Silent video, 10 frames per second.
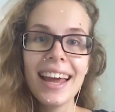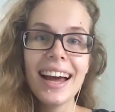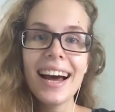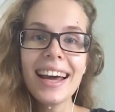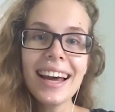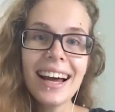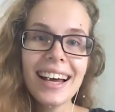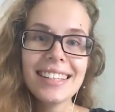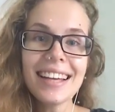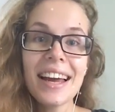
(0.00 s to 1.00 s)
Hi
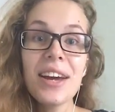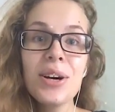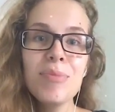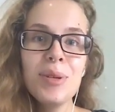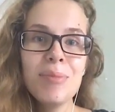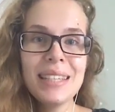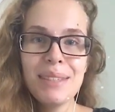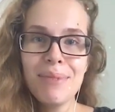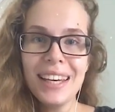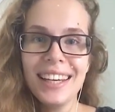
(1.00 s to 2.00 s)
guys, I hope you
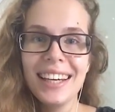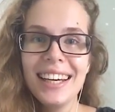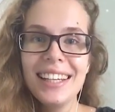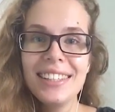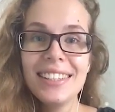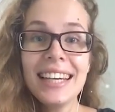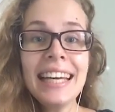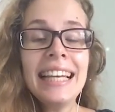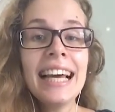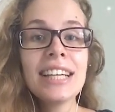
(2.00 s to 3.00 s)
missed me. Today
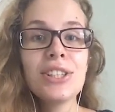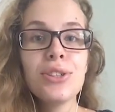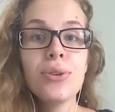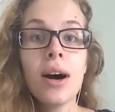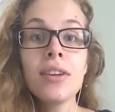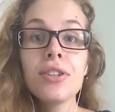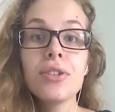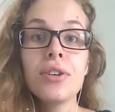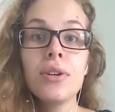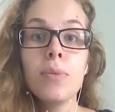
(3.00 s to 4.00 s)
I'd like to
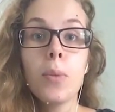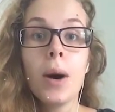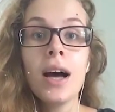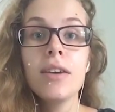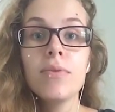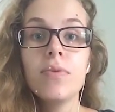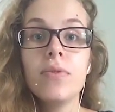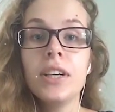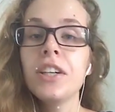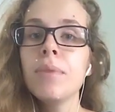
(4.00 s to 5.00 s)
answer one
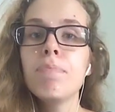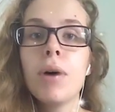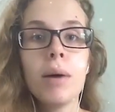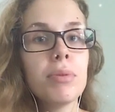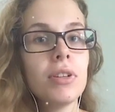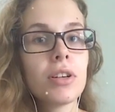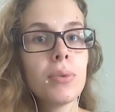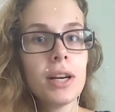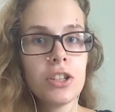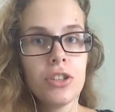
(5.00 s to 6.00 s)
very popular
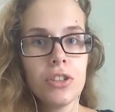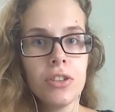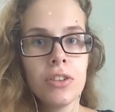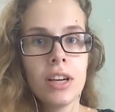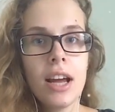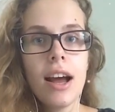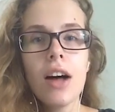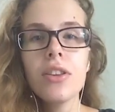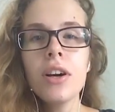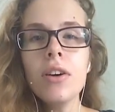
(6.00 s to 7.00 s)
question.
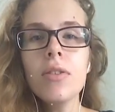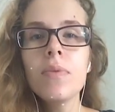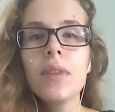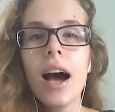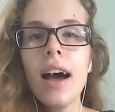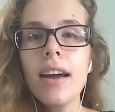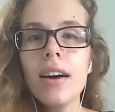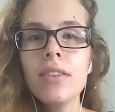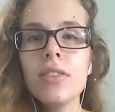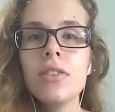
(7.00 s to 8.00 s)
Although I
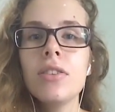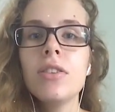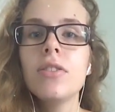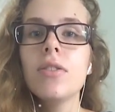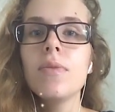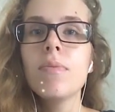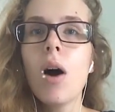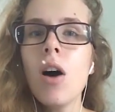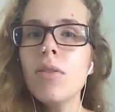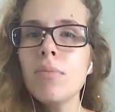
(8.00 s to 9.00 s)
answer
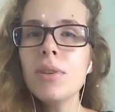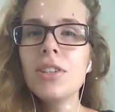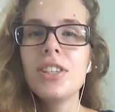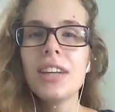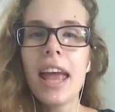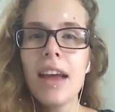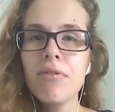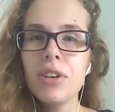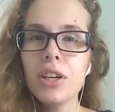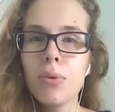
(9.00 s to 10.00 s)
almost
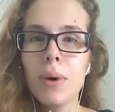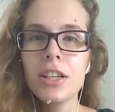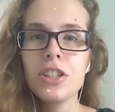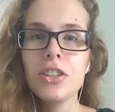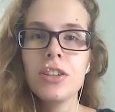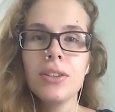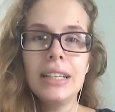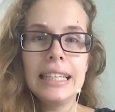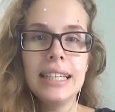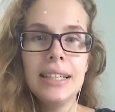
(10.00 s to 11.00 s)
every question you
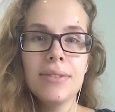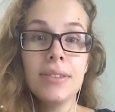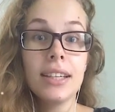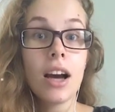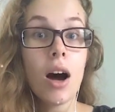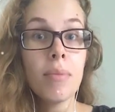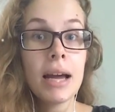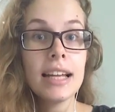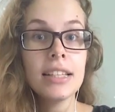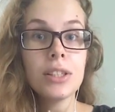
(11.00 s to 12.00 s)
leave in
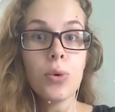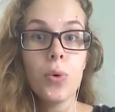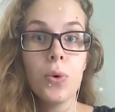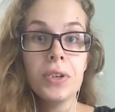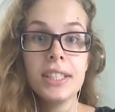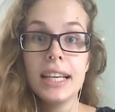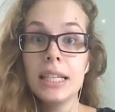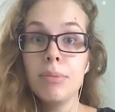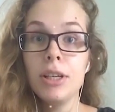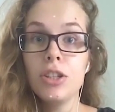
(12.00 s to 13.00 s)
comments or send
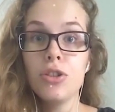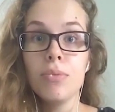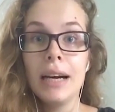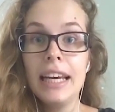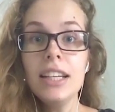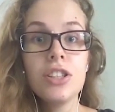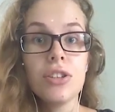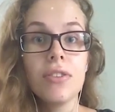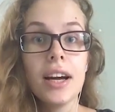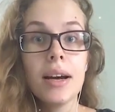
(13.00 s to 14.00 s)
to me to my
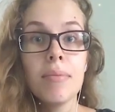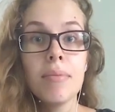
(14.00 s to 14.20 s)
Instagram,